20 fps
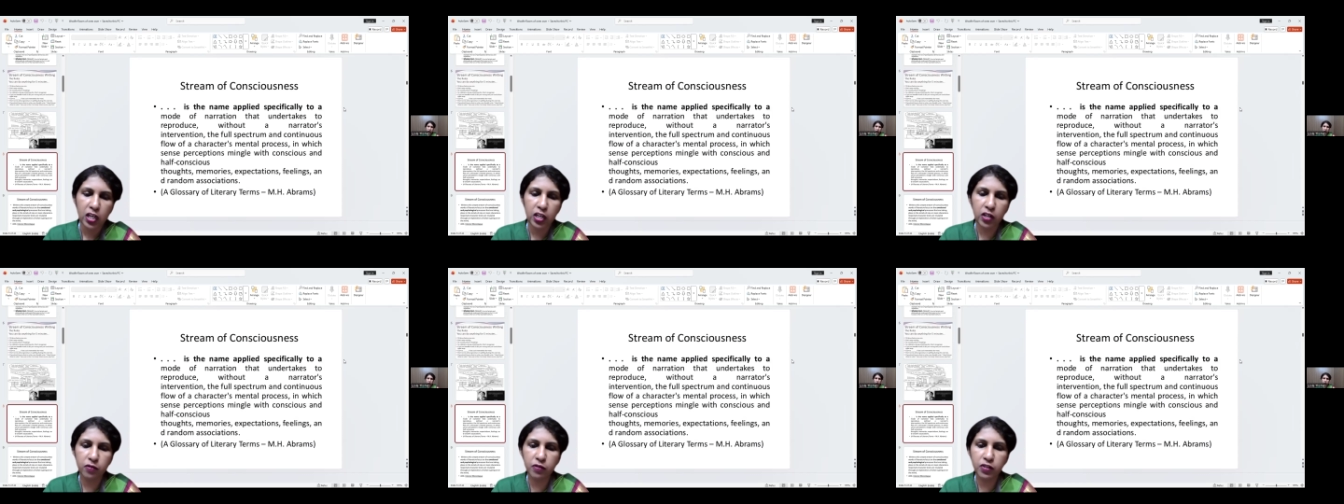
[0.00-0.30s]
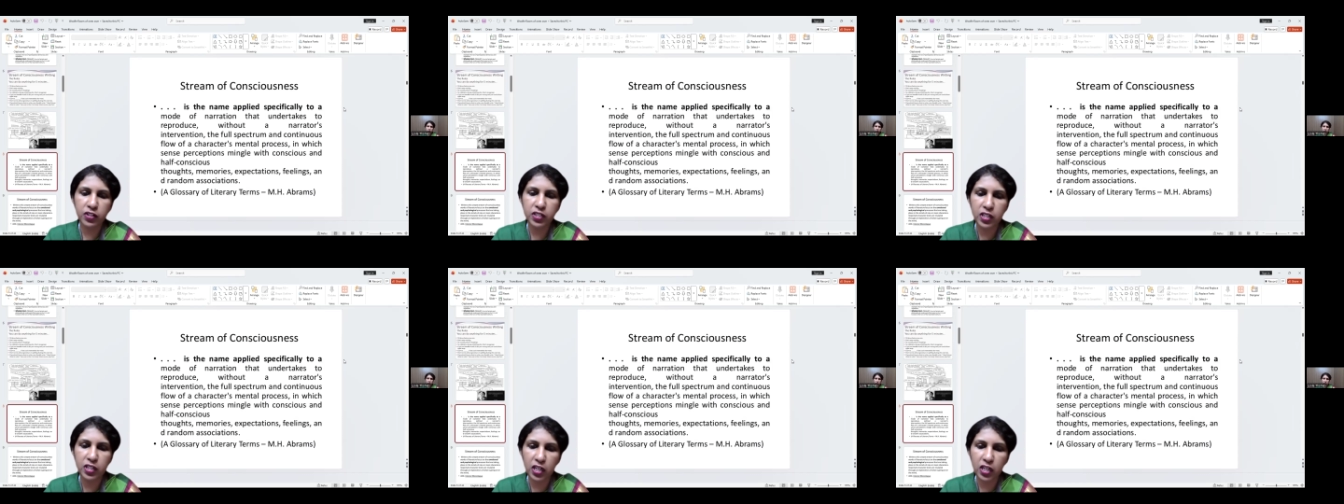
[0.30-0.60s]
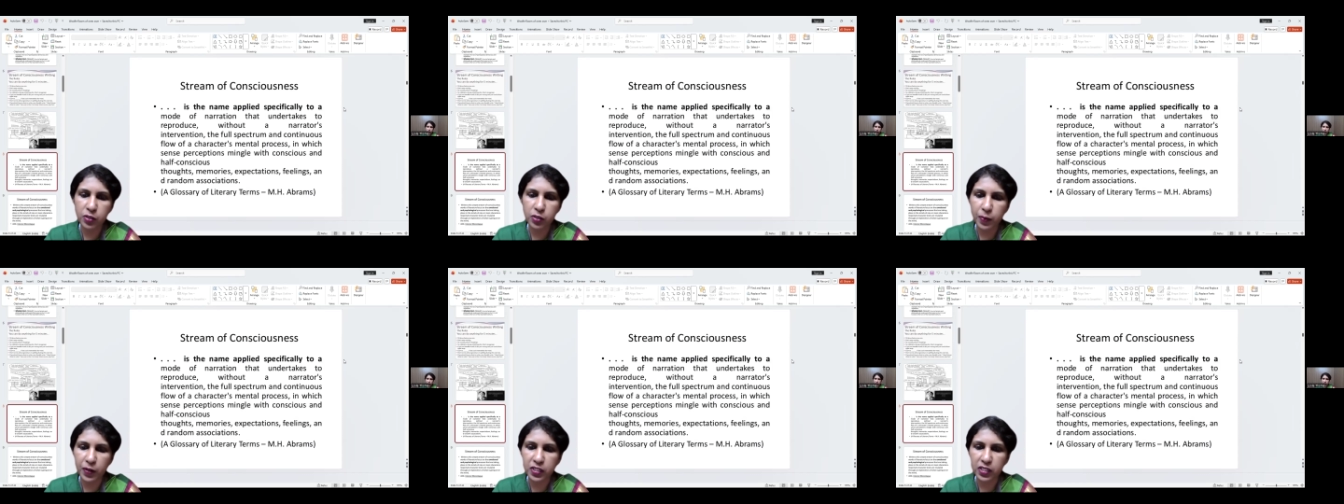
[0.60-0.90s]
in which
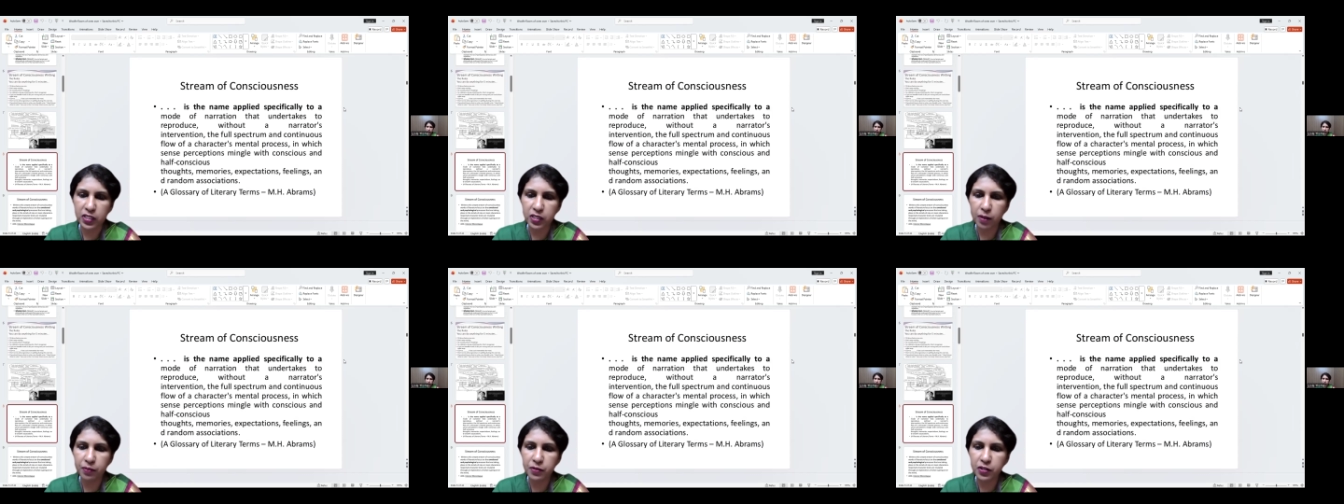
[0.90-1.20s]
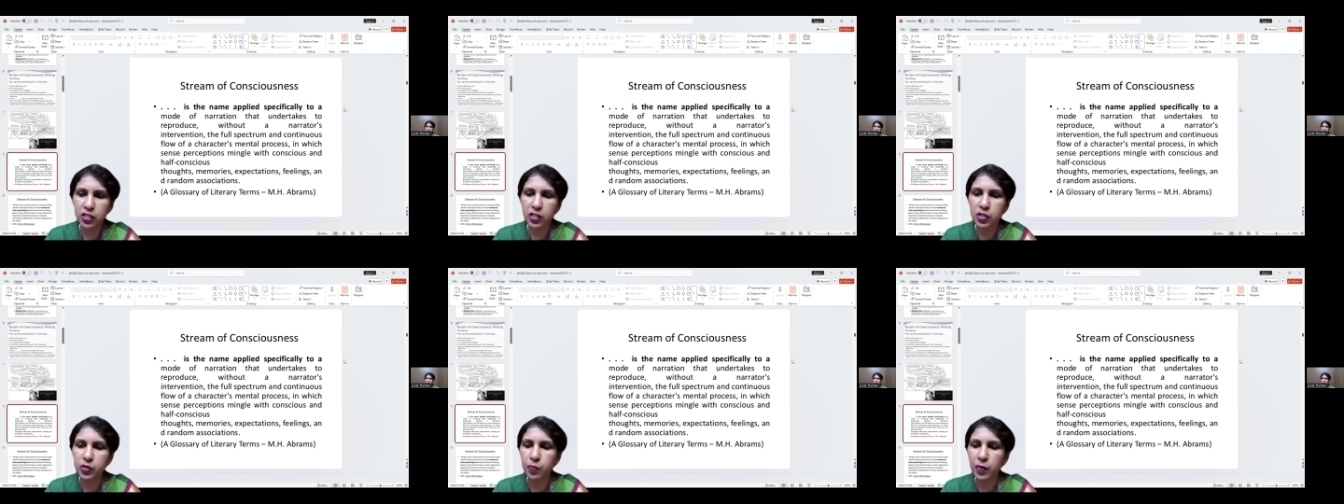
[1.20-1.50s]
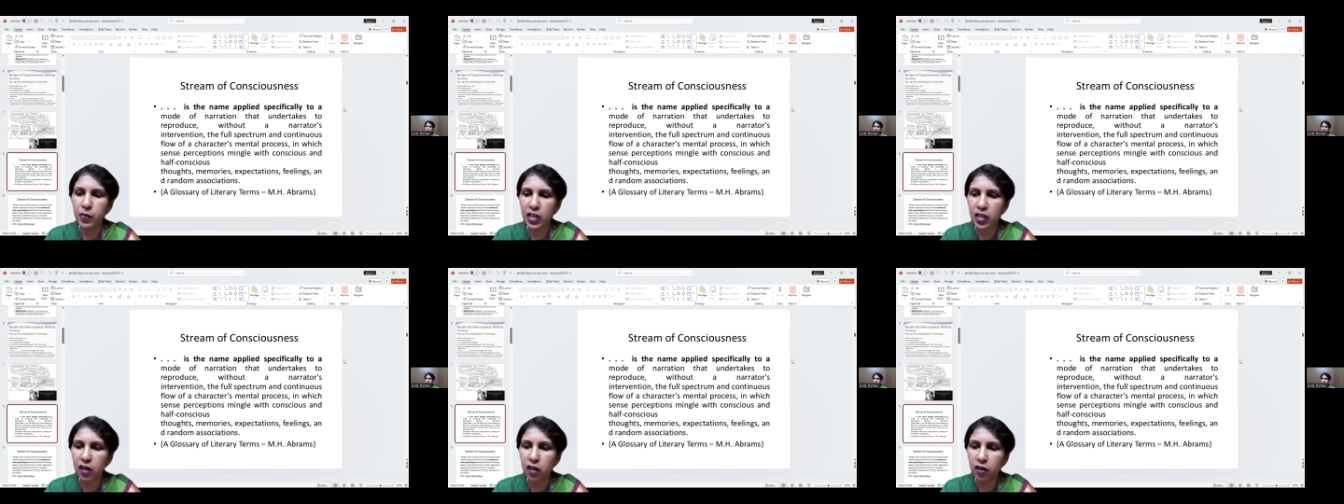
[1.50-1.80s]
sense perceptions
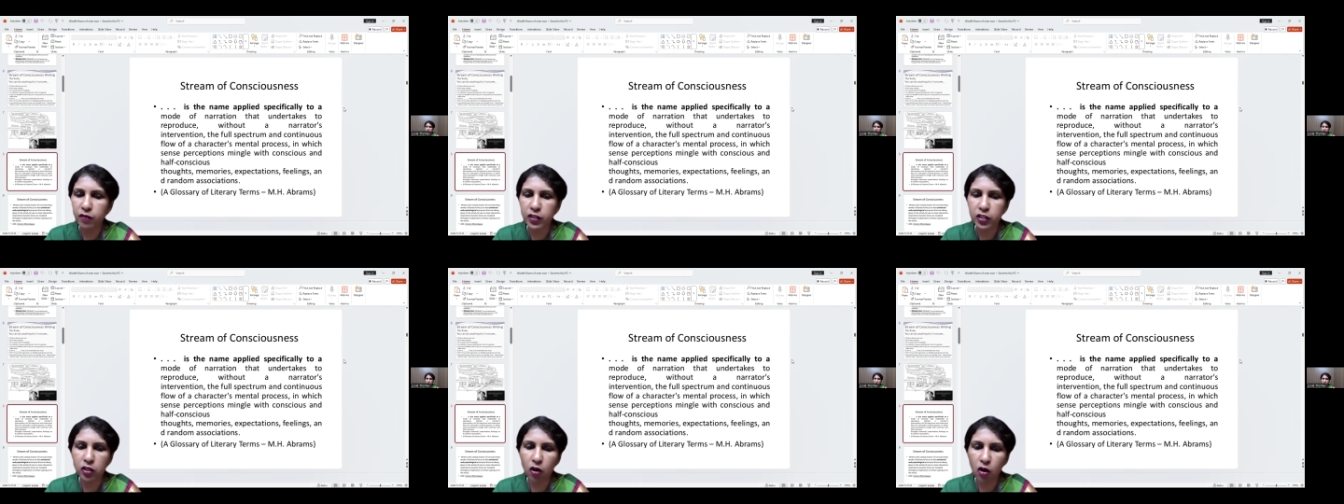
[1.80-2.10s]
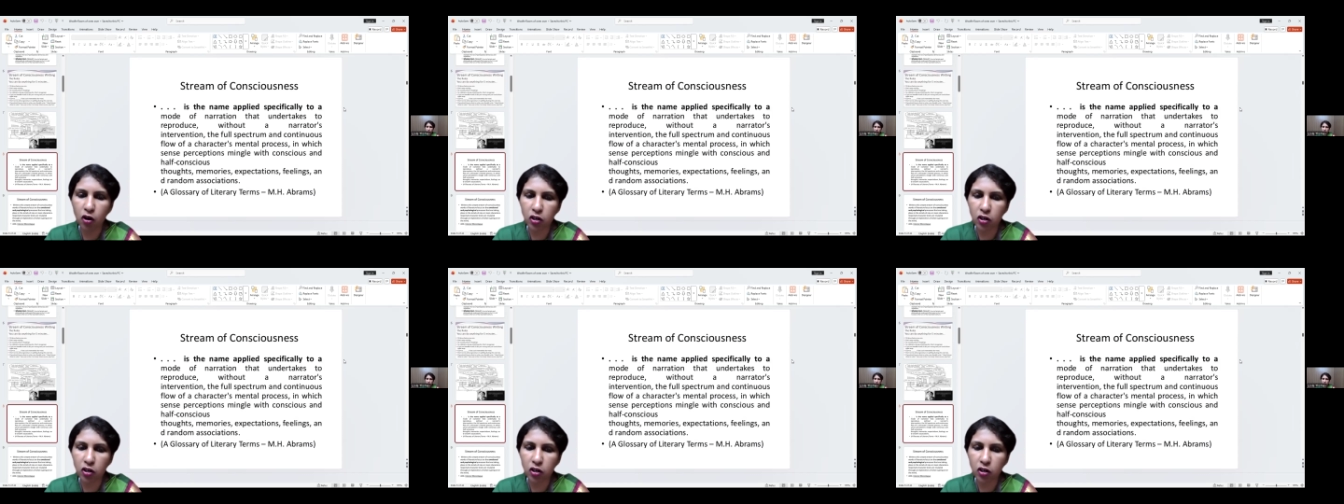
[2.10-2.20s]
mingle with